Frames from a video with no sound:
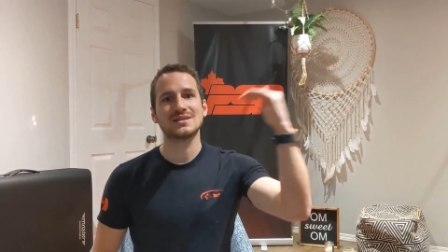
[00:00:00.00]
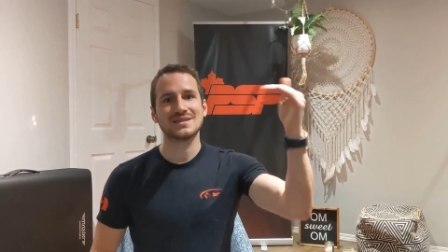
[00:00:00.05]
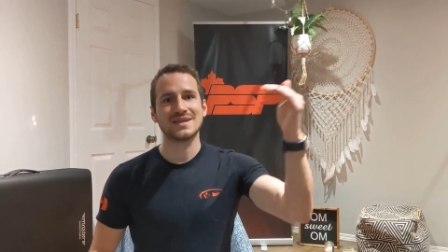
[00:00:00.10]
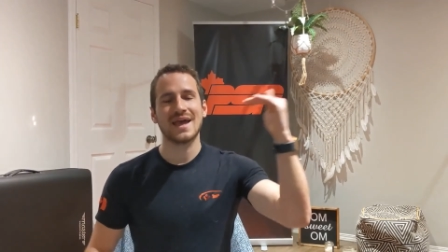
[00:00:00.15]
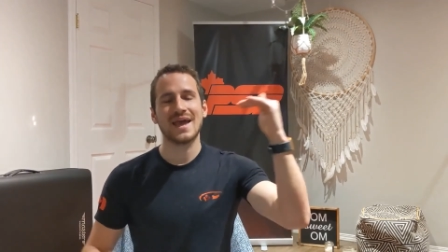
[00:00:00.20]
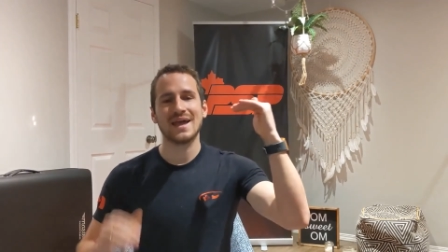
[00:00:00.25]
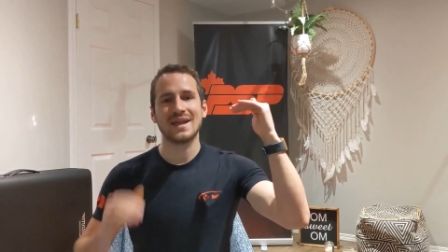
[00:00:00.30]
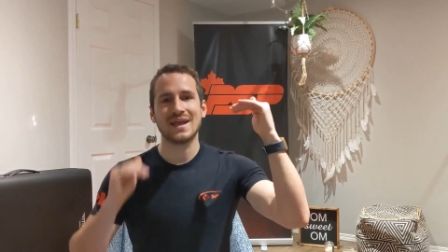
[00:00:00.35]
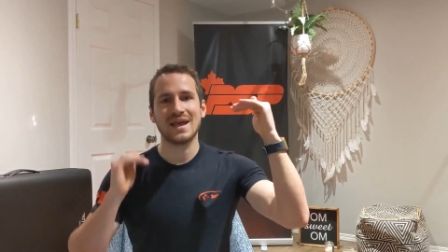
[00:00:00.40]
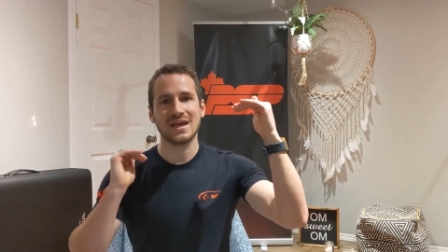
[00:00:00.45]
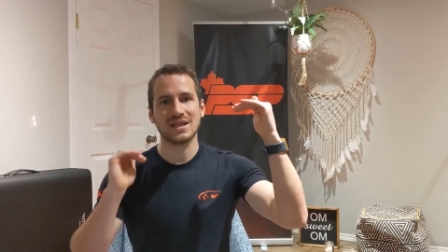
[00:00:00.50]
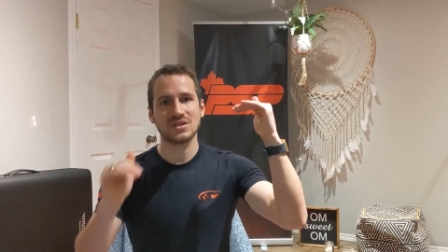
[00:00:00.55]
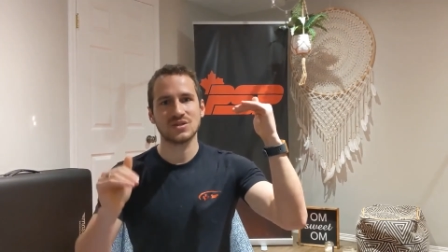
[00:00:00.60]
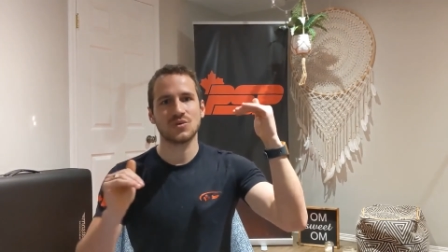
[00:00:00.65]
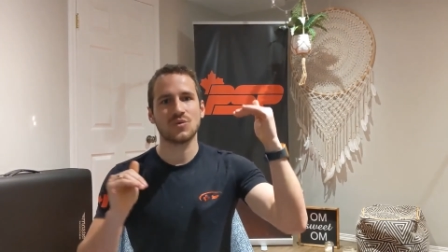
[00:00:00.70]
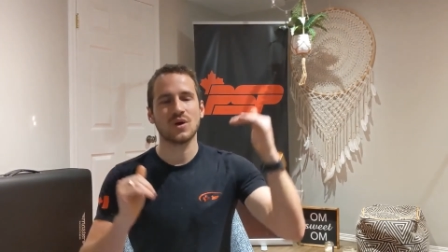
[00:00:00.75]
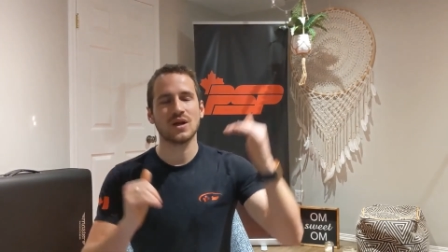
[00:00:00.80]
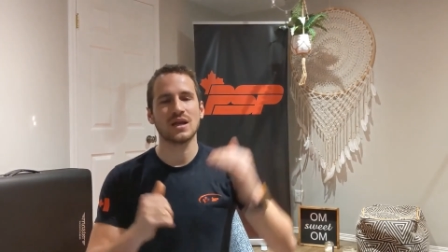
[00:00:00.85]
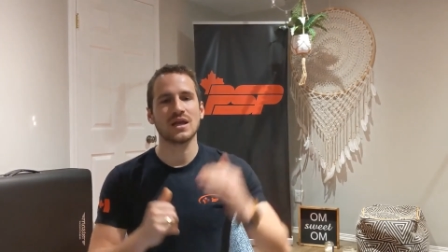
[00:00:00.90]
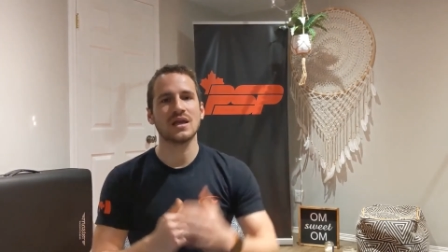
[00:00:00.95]
10 and
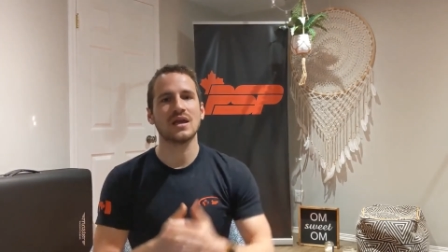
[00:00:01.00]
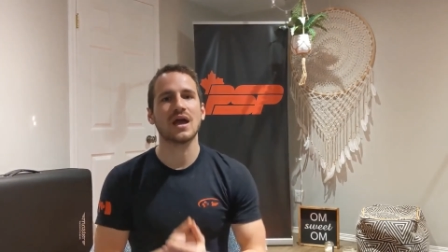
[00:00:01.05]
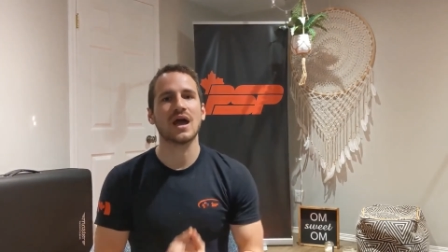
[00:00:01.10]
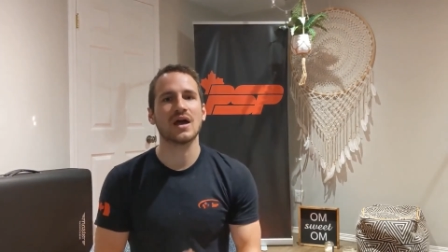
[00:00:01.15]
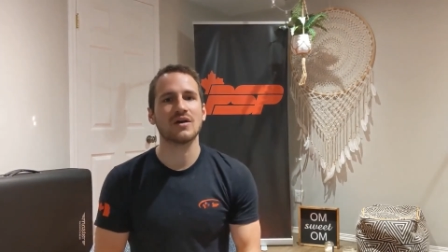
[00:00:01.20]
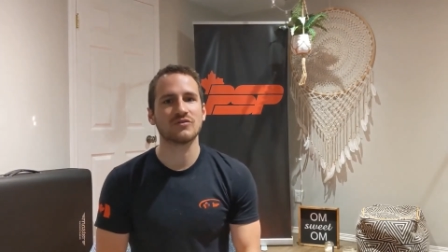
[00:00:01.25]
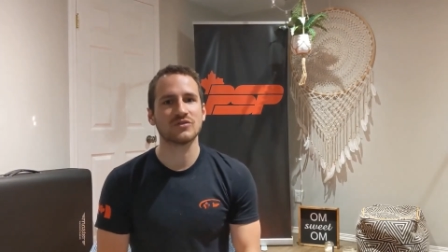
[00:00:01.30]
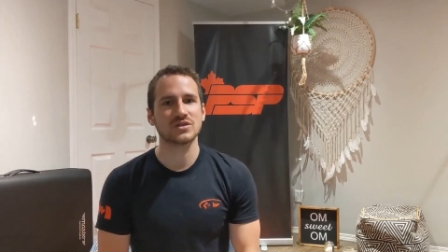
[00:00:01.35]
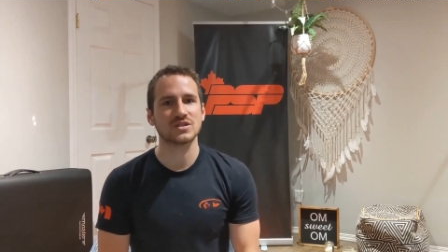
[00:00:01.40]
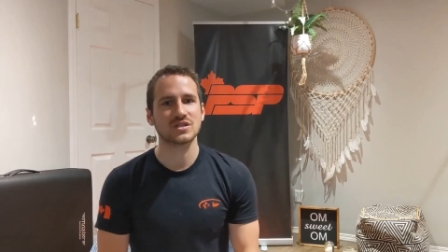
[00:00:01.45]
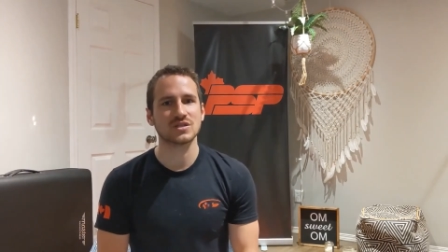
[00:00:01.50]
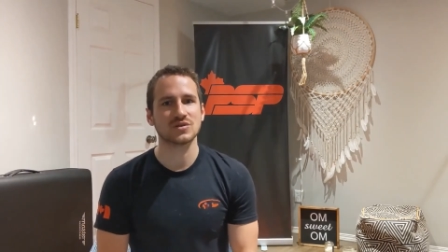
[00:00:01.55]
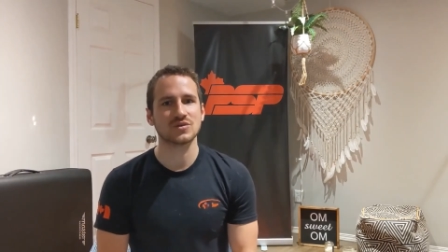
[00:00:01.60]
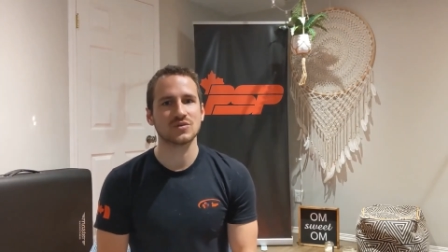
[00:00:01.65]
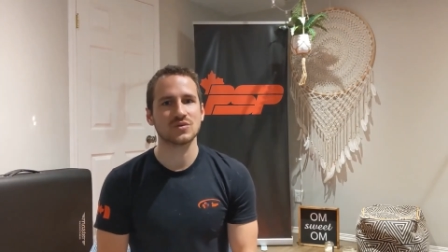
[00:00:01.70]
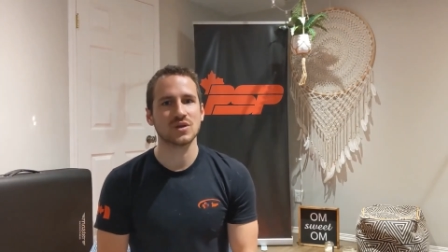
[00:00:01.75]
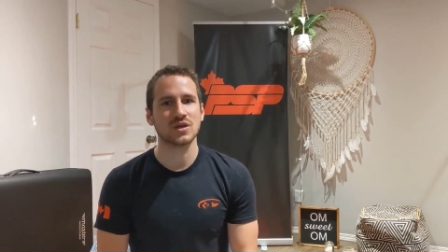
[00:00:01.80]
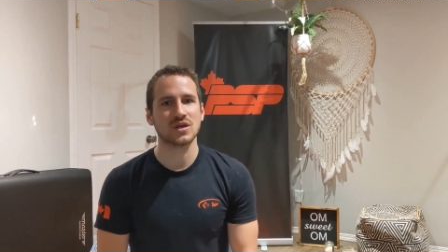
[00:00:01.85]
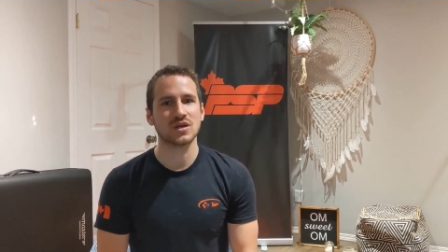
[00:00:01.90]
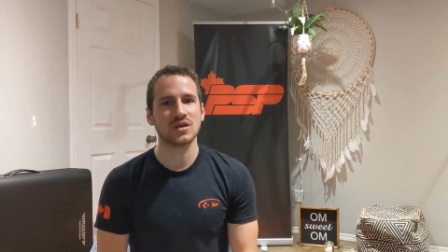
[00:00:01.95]
20 every
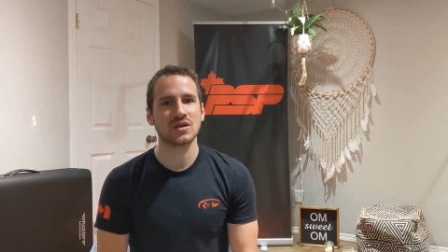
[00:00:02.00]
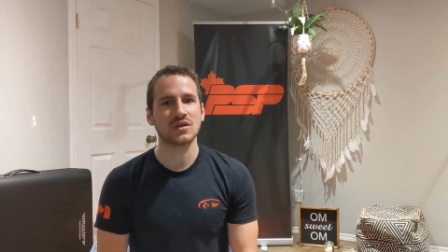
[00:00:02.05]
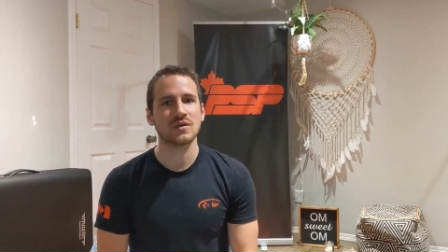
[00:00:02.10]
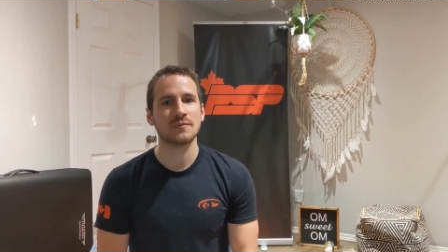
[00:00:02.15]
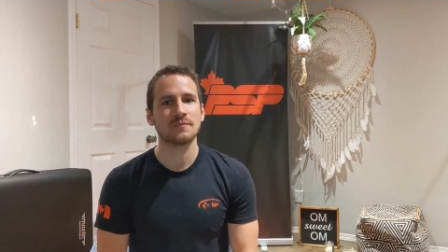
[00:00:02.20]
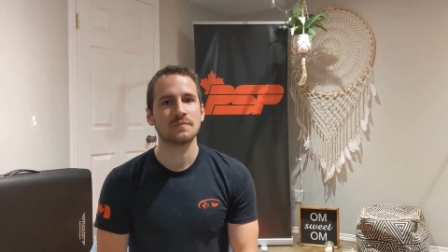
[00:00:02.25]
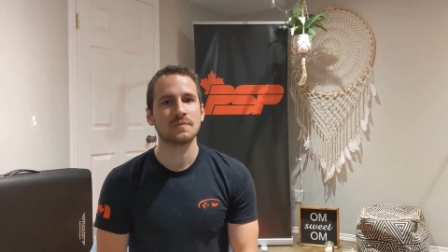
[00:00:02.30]
single week.